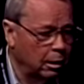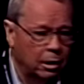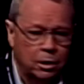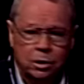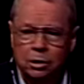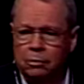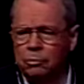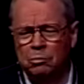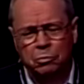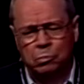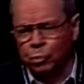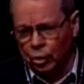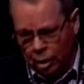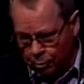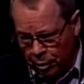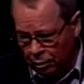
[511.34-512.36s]
It's a
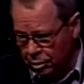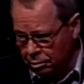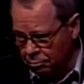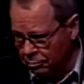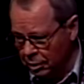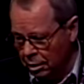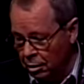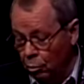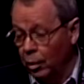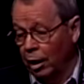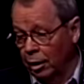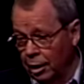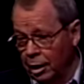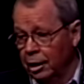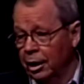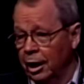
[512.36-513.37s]
book about, well,
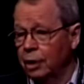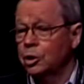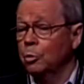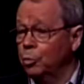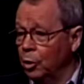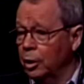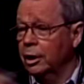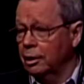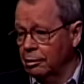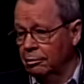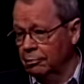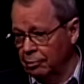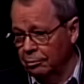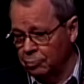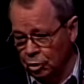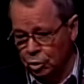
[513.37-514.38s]
It's a book,
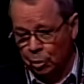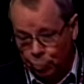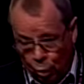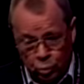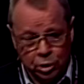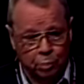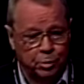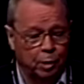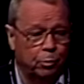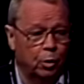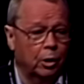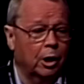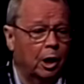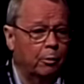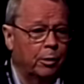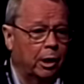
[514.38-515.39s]
it's supposed to be a book
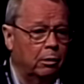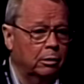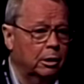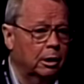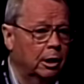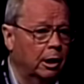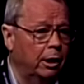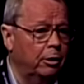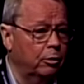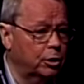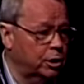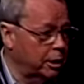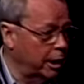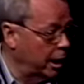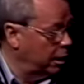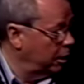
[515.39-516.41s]
about
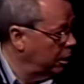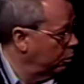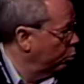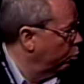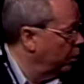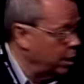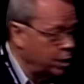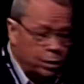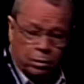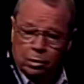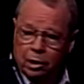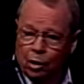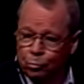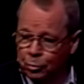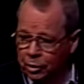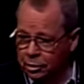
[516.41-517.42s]
understanding regional
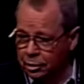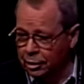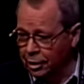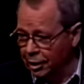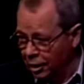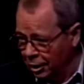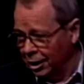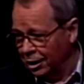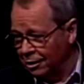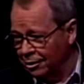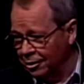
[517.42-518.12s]
government in Italy.